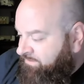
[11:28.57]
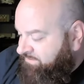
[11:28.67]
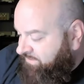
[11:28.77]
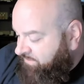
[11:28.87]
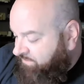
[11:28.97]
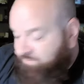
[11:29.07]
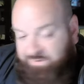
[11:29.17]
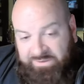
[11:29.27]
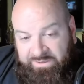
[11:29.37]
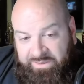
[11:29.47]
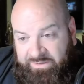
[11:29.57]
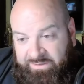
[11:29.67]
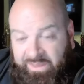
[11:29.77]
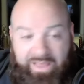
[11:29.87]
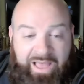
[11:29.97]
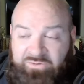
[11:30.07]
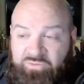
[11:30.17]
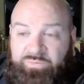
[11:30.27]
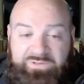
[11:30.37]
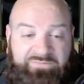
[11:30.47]
So, yeah, I
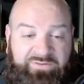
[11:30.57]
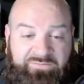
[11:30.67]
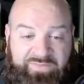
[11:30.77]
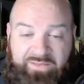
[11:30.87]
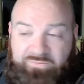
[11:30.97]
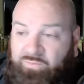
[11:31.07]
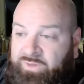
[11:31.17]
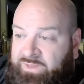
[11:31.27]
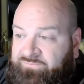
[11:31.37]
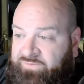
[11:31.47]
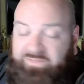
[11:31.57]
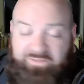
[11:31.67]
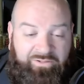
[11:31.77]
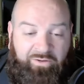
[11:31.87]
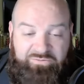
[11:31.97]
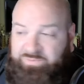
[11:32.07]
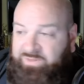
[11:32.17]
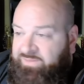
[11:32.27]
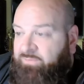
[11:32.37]
do believe that if Caitlin Clark was playing,